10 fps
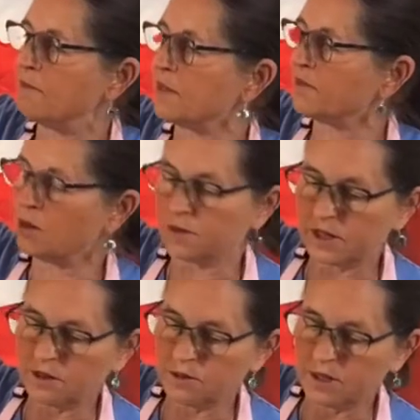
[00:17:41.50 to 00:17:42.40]
of coconut
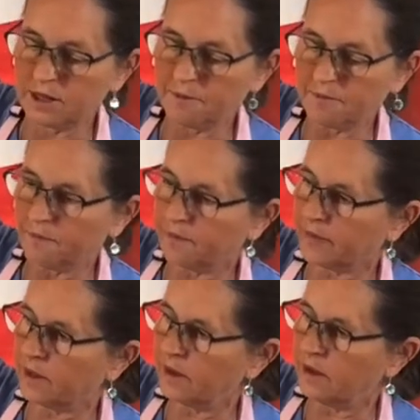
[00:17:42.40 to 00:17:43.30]
oil.
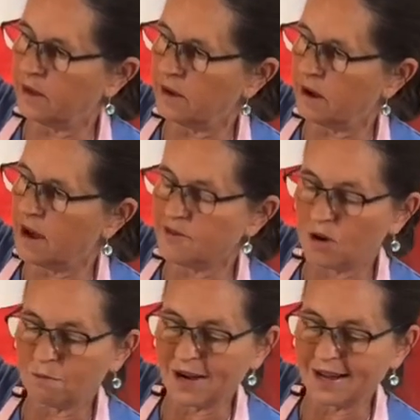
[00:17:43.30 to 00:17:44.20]
I've got
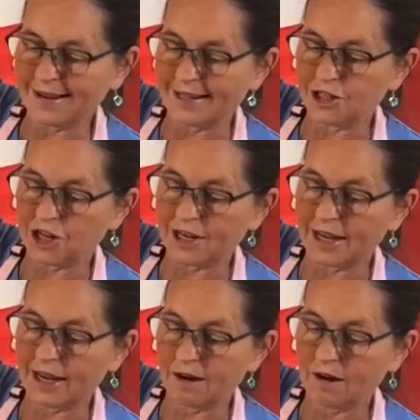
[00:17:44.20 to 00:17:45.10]
mine in a jug
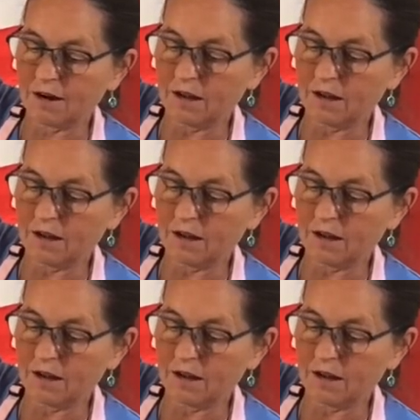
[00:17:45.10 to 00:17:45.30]
here.